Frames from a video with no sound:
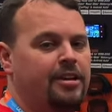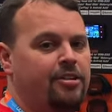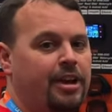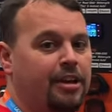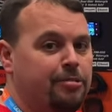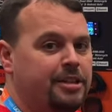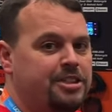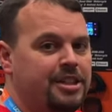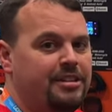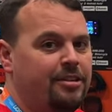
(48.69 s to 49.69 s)
You guys with the
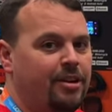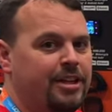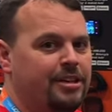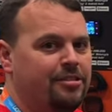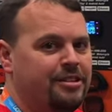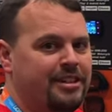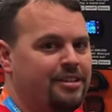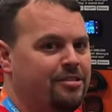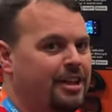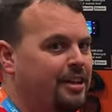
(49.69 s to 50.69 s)
GT radios, it
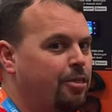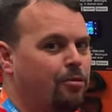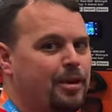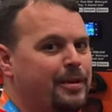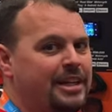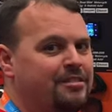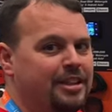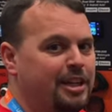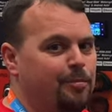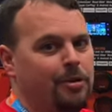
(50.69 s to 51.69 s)
takes you like 3 minutes
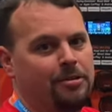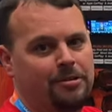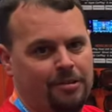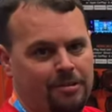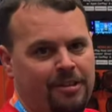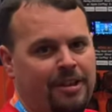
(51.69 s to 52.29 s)
to get Bluetooth.